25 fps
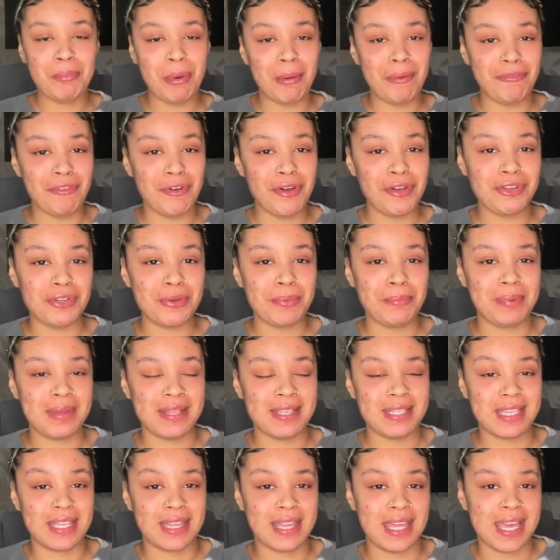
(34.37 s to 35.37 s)
But before I jump
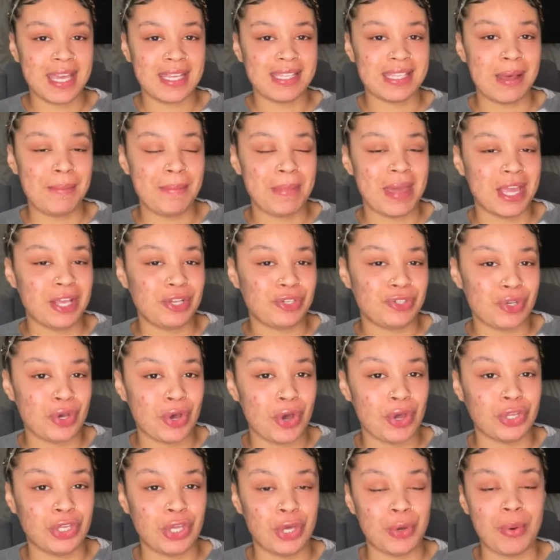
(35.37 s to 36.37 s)
into this, make
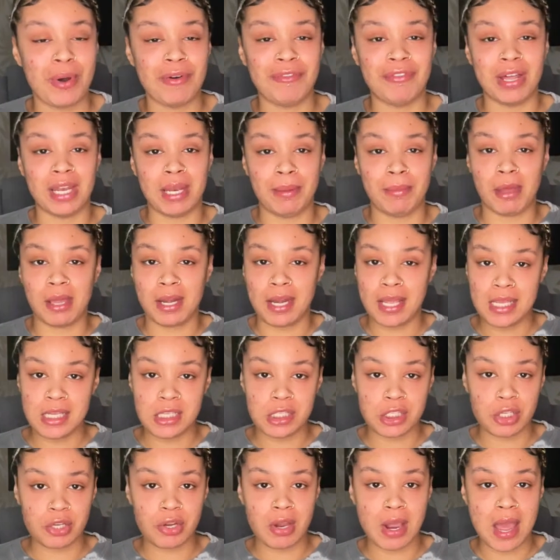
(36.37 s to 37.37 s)
sure you are following me on
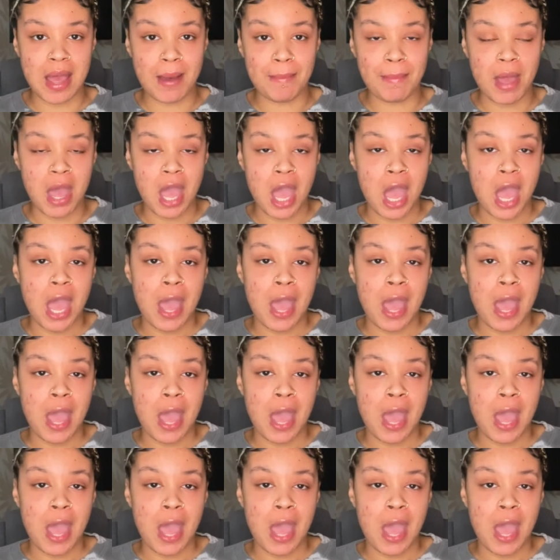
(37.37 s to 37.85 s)
Instagram.